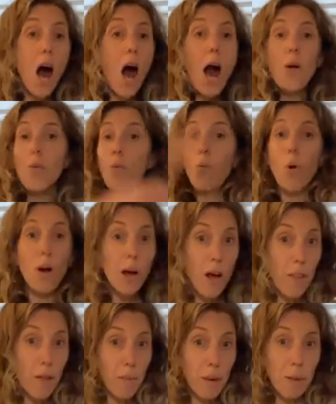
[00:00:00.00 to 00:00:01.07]
I want
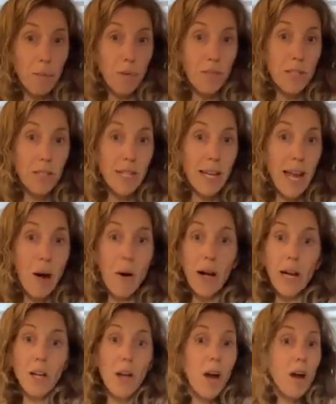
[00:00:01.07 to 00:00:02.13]
other people to see how I
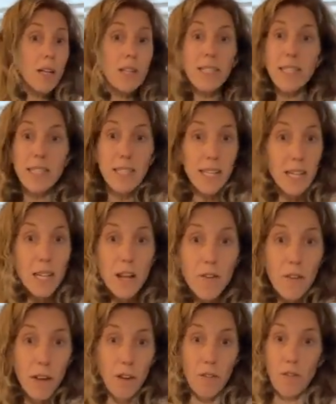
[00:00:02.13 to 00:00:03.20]
can earn a decent
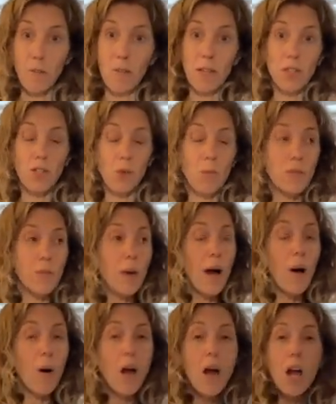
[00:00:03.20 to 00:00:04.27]
living from this job as
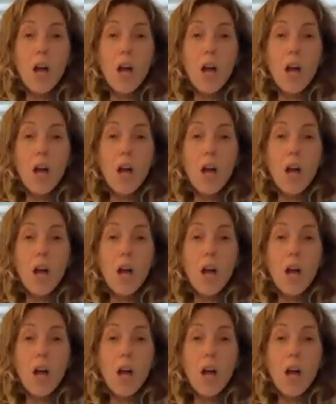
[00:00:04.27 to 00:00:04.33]
well.